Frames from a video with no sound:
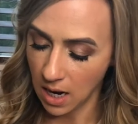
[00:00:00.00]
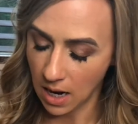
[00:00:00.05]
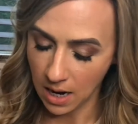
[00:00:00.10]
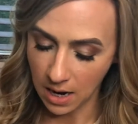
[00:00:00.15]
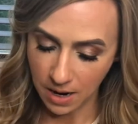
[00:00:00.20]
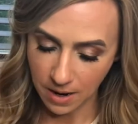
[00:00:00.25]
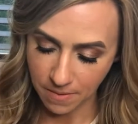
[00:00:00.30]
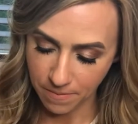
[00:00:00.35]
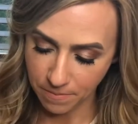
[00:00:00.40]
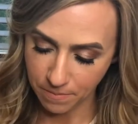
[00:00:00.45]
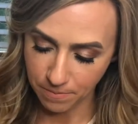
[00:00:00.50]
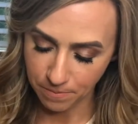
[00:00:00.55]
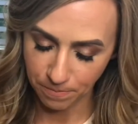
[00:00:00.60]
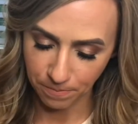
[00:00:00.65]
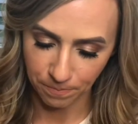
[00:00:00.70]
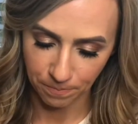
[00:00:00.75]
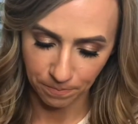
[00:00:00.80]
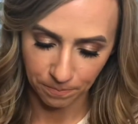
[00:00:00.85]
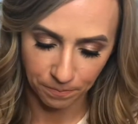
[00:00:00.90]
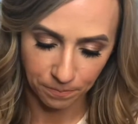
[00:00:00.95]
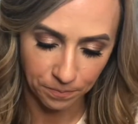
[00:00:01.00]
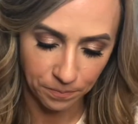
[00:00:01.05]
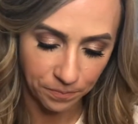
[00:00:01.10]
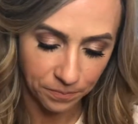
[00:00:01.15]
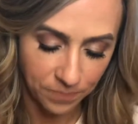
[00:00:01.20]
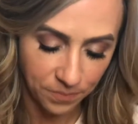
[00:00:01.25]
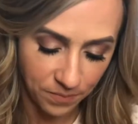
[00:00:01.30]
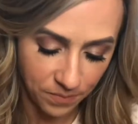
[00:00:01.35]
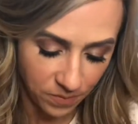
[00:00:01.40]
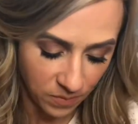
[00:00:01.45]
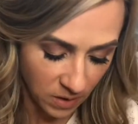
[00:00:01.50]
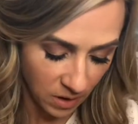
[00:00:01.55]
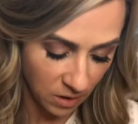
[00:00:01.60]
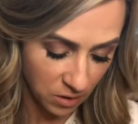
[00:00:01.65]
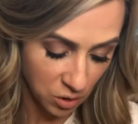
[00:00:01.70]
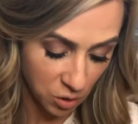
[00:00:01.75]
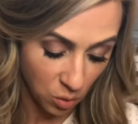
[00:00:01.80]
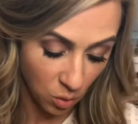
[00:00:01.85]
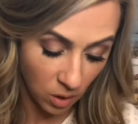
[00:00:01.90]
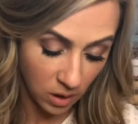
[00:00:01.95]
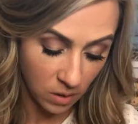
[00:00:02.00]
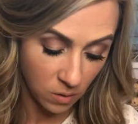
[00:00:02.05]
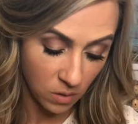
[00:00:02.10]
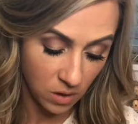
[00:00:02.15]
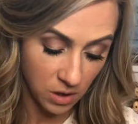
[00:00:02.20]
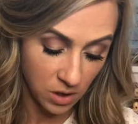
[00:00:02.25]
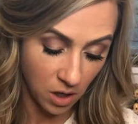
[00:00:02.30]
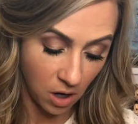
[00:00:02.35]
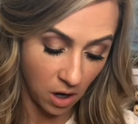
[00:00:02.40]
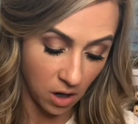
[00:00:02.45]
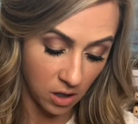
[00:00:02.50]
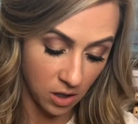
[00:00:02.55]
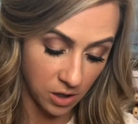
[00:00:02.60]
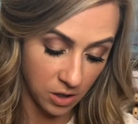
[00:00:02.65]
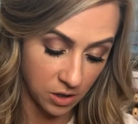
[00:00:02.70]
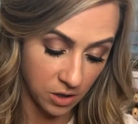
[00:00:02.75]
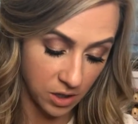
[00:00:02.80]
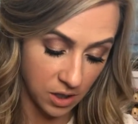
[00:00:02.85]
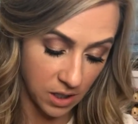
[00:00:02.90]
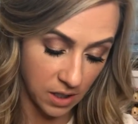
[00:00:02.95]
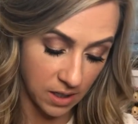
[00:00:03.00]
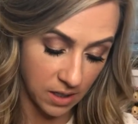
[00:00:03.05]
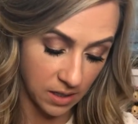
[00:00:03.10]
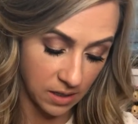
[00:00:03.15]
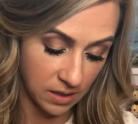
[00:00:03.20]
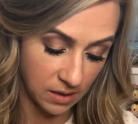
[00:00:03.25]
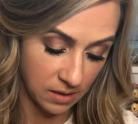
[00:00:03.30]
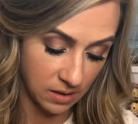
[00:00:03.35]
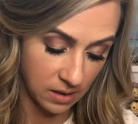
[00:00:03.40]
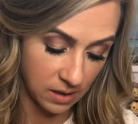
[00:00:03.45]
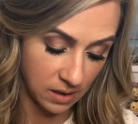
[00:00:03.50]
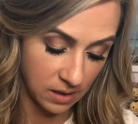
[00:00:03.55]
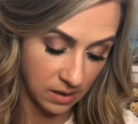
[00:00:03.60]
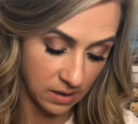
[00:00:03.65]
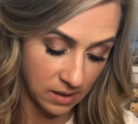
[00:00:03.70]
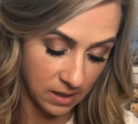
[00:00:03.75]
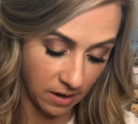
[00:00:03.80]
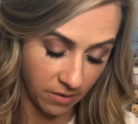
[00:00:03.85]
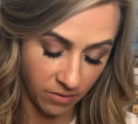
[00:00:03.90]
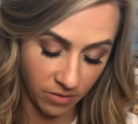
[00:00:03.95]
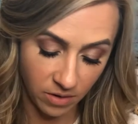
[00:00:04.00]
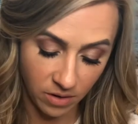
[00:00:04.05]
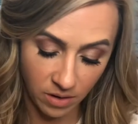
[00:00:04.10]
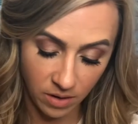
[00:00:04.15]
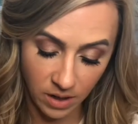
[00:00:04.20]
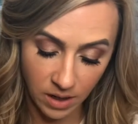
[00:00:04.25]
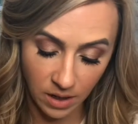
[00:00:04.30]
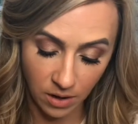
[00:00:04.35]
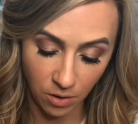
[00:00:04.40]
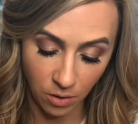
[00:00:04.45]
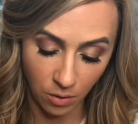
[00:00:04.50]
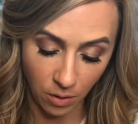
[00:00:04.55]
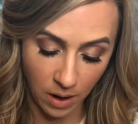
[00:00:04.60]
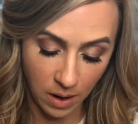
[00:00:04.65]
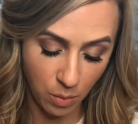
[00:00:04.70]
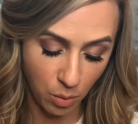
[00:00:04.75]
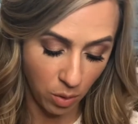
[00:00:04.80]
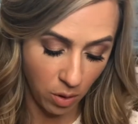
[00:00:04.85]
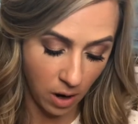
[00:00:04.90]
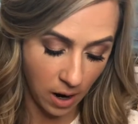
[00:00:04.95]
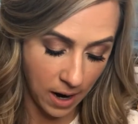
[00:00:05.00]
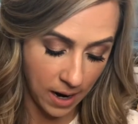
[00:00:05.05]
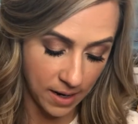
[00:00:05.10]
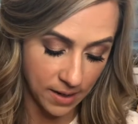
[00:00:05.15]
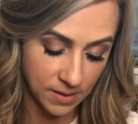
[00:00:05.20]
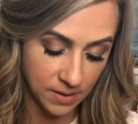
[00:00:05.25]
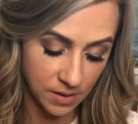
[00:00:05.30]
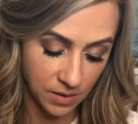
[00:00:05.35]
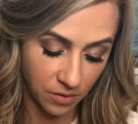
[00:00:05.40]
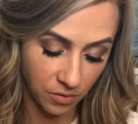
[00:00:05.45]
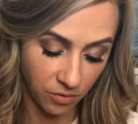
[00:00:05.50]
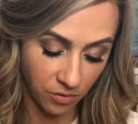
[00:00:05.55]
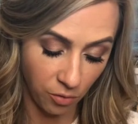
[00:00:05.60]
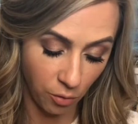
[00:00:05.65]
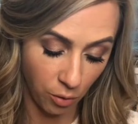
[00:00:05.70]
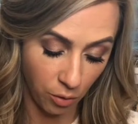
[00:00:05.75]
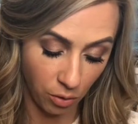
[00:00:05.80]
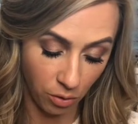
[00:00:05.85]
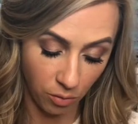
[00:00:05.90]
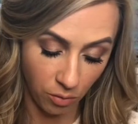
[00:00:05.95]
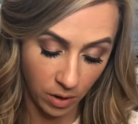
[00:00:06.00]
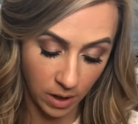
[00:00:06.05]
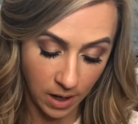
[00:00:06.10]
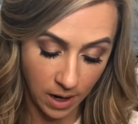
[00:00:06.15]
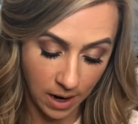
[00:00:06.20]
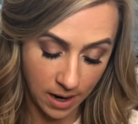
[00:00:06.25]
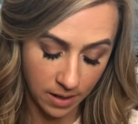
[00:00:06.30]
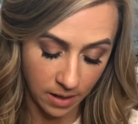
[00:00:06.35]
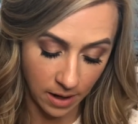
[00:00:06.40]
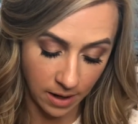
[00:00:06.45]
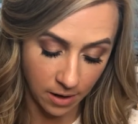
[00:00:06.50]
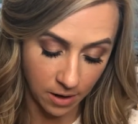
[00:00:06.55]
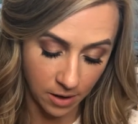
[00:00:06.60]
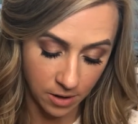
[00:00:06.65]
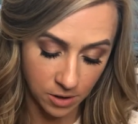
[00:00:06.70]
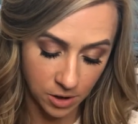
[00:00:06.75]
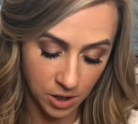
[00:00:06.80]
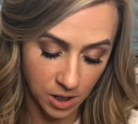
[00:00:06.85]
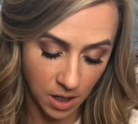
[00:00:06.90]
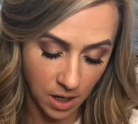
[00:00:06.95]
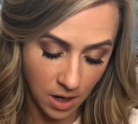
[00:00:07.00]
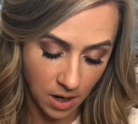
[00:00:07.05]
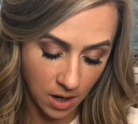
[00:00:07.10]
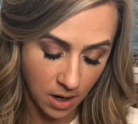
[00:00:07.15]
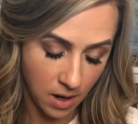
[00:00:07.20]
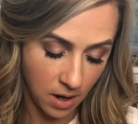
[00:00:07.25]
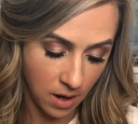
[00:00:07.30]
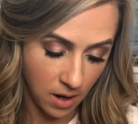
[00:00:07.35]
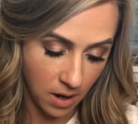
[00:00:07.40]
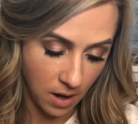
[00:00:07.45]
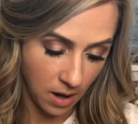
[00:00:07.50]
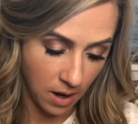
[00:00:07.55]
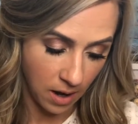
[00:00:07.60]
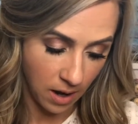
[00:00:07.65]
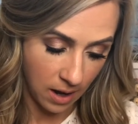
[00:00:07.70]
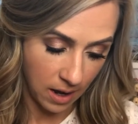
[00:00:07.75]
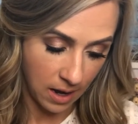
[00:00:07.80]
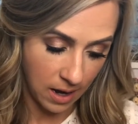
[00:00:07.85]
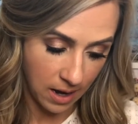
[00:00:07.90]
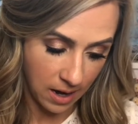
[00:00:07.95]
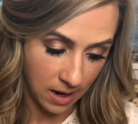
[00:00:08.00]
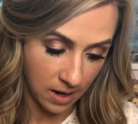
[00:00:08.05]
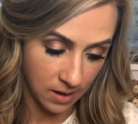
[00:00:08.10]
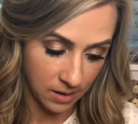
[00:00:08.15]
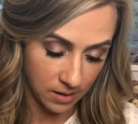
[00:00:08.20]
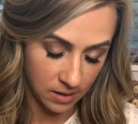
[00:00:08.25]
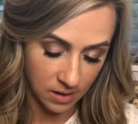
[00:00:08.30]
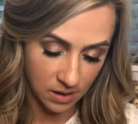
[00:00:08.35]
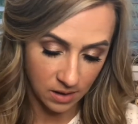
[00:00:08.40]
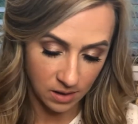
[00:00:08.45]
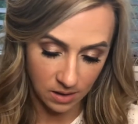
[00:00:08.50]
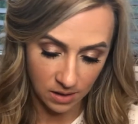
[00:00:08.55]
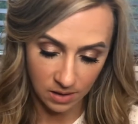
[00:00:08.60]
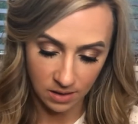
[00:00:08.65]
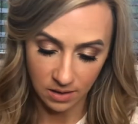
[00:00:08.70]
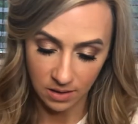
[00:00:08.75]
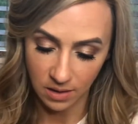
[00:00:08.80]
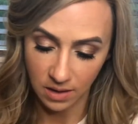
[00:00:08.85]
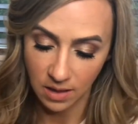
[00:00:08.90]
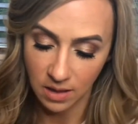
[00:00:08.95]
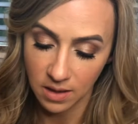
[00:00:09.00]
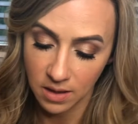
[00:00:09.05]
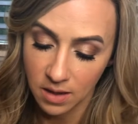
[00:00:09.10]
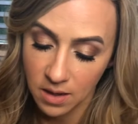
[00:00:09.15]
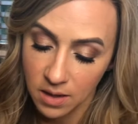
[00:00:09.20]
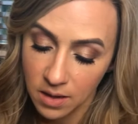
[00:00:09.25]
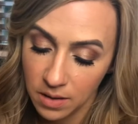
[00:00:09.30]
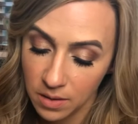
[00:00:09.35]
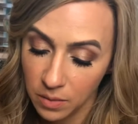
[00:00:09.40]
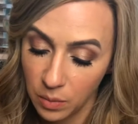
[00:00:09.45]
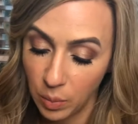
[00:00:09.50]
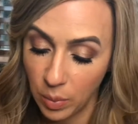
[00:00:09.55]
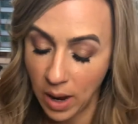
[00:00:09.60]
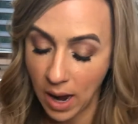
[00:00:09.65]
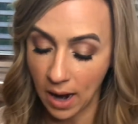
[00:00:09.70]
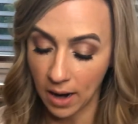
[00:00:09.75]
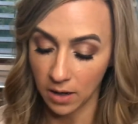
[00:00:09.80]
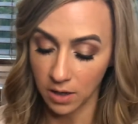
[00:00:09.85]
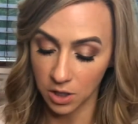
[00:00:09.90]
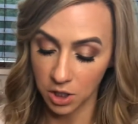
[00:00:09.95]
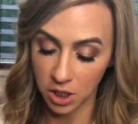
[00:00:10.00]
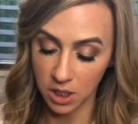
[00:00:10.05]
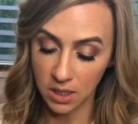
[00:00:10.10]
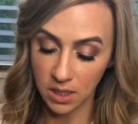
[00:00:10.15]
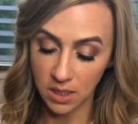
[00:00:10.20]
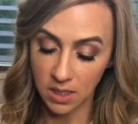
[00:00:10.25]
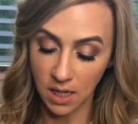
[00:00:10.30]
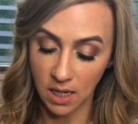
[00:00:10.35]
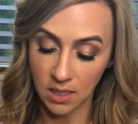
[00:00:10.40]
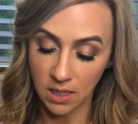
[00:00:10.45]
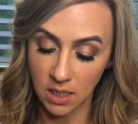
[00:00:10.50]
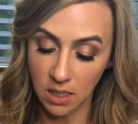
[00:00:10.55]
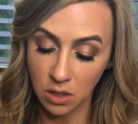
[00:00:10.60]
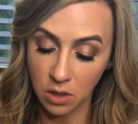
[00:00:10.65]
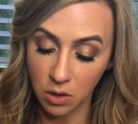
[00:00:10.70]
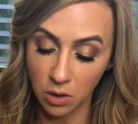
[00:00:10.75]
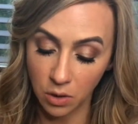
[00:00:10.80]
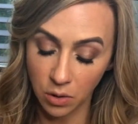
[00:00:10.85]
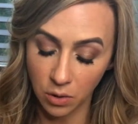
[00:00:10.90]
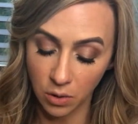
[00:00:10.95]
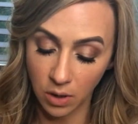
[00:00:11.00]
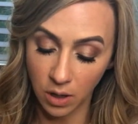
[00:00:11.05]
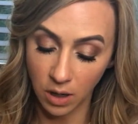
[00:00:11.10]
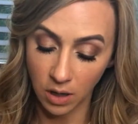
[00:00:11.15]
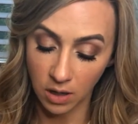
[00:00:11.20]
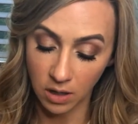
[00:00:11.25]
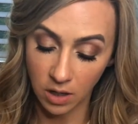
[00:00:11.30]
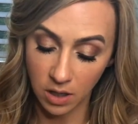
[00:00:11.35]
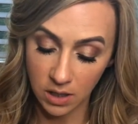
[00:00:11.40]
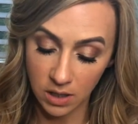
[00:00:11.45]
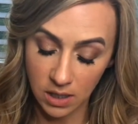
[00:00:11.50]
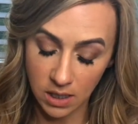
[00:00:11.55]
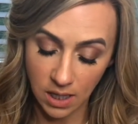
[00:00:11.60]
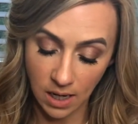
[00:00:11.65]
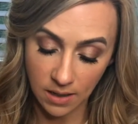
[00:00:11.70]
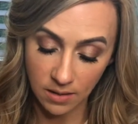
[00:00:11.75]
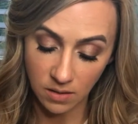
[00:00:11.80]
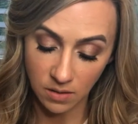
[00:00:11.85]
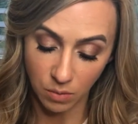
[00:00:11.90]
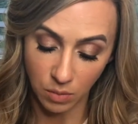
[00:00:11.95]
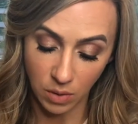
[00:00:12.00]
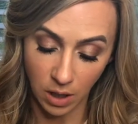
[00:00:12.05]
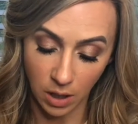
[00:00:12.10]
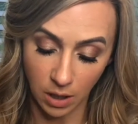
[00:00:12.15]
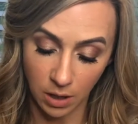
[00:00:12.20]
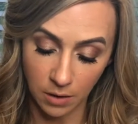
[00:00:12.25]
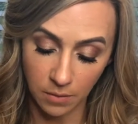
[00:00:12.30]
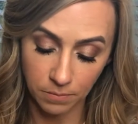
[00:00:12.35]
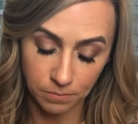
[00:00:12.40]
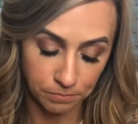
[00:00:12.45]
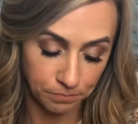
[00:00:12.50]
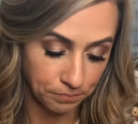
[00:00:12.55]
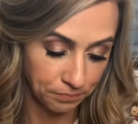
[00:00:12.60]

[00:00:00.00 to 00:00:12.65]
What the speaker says: $21 is definitely a great price for 3 highlighters, and the packaging does include a good size mirror.